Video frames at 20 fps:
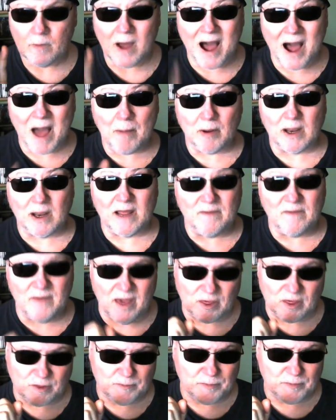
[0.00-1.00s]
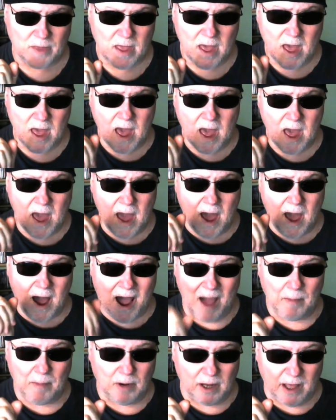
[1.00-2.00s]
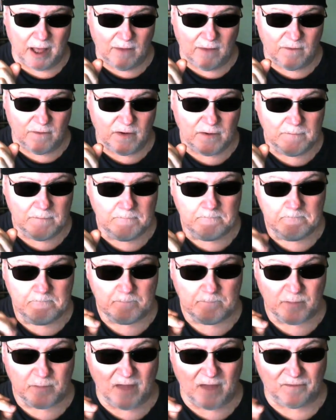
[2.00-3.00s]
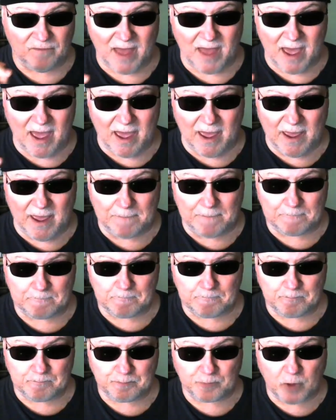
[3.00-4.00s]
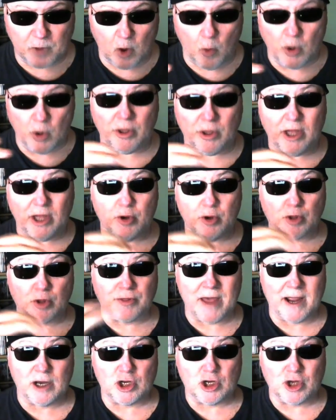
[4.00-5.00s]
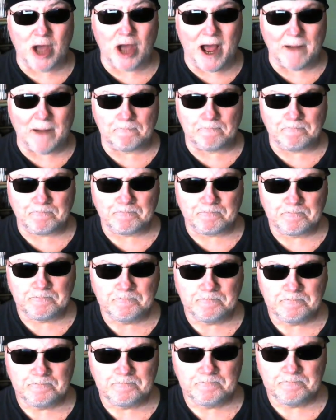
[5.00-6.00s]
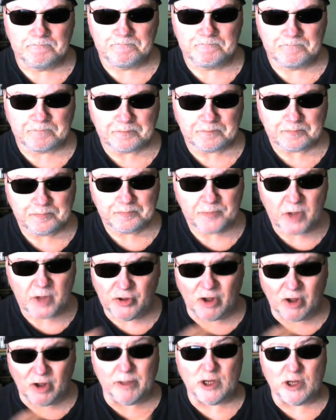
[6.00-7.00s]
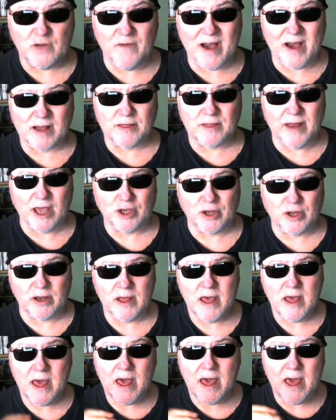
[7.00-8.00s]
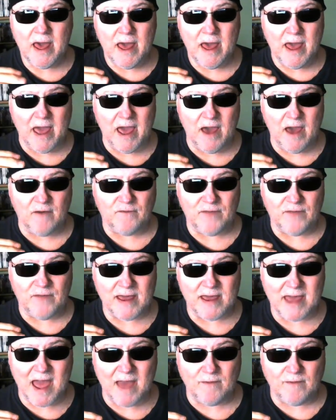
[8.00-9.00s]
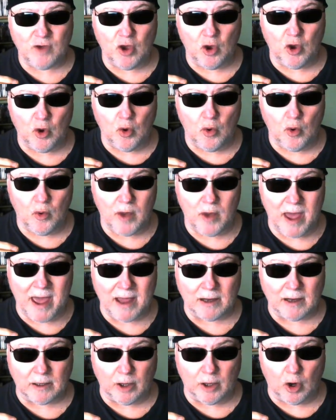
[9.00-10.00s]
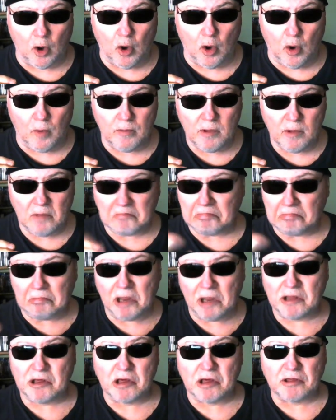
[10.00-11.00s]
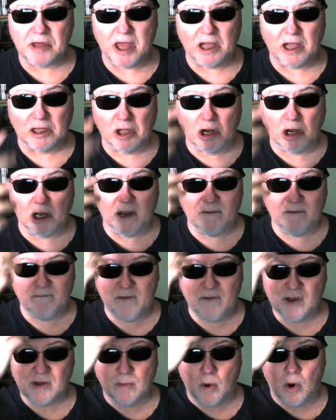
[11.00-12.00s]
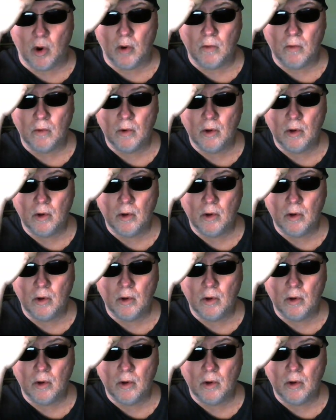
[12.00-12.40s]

I believe this. I believe if they, when you get your second shot to complete your vaccination, if they gave you a little, let's just say a little invisible,